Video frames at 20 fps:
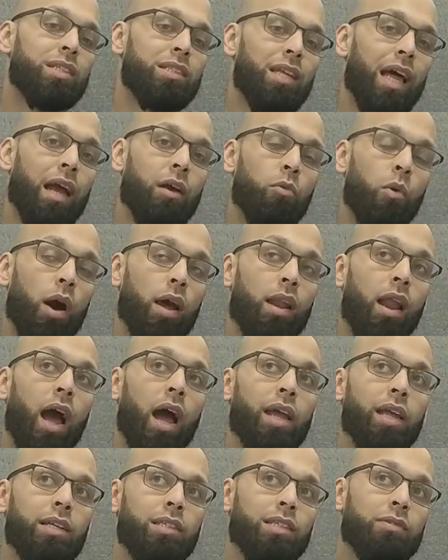to Zhang
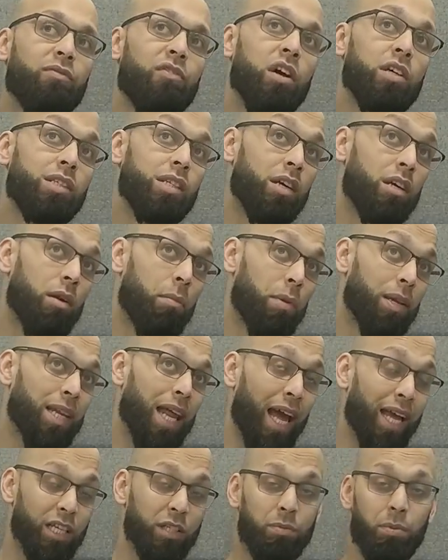Weili is firstly going to be
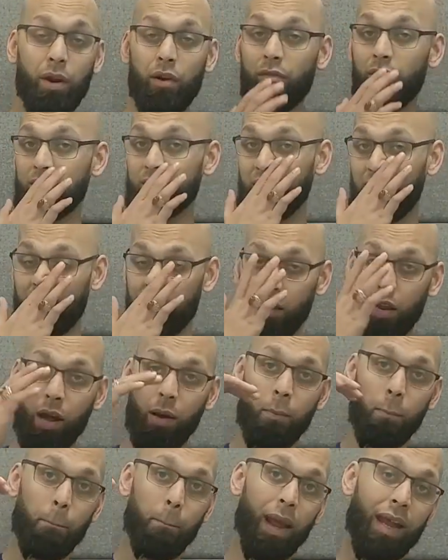that experience at the
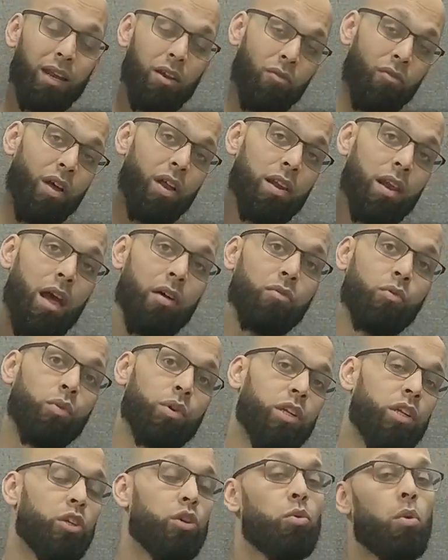main event level
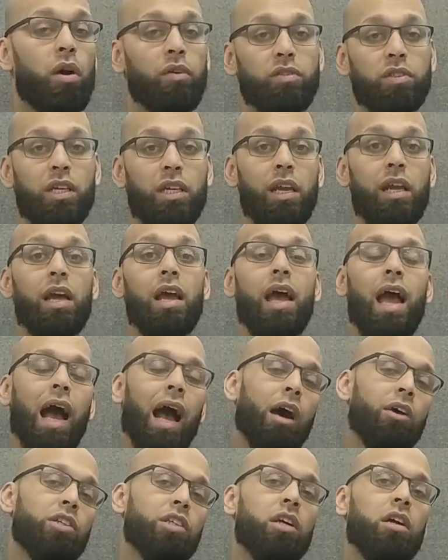in the UFC.
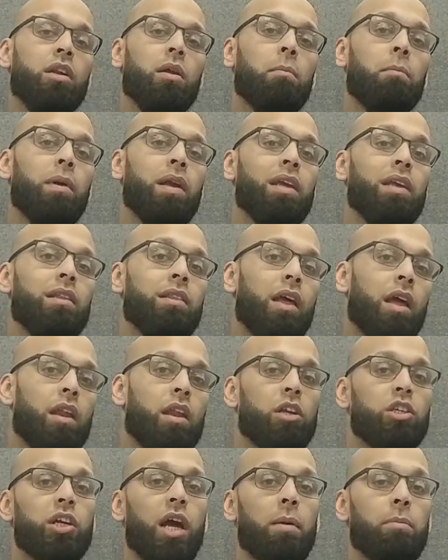How she's going to be in there in
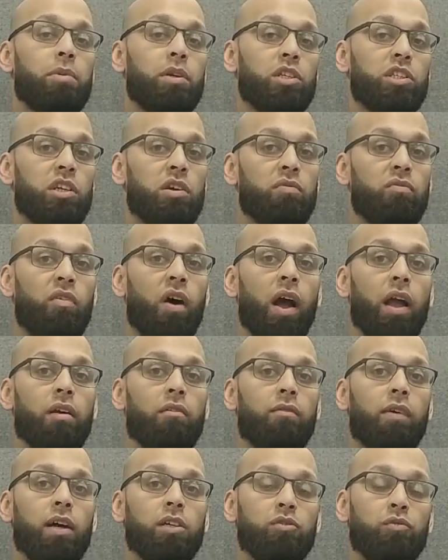a championship fight
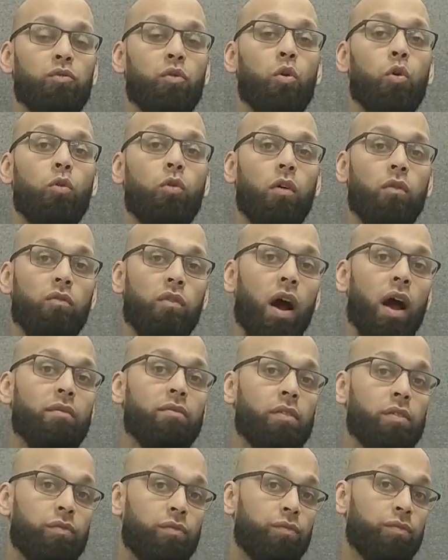in rounds 4 or 5
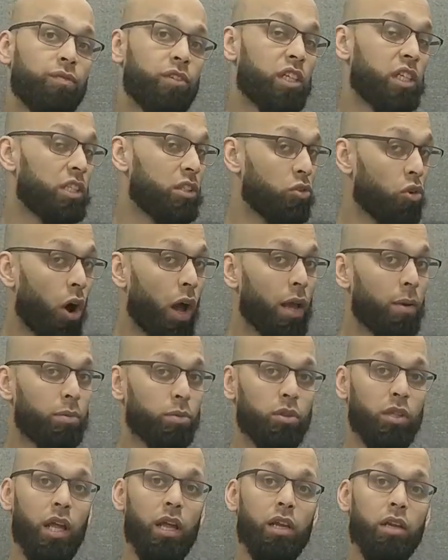if she's not able
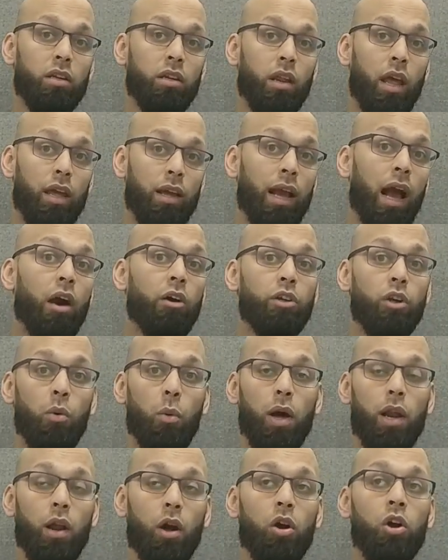to take out
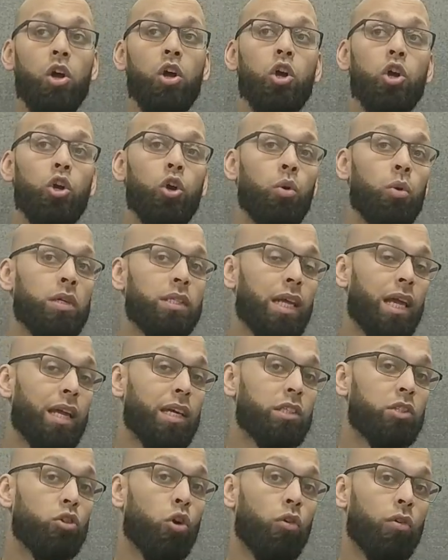Joanna, who is a
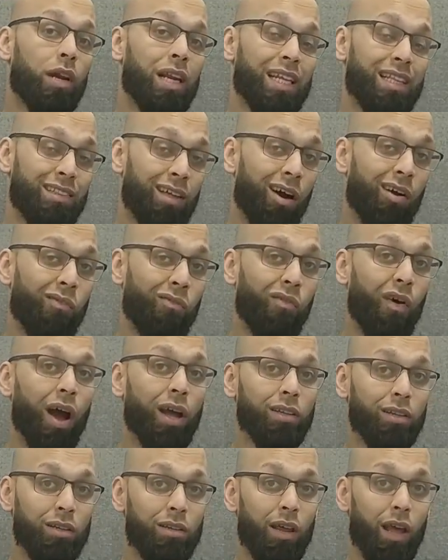historically tough
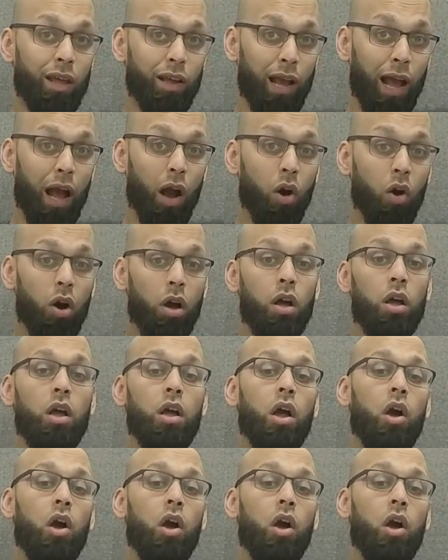fight to take out.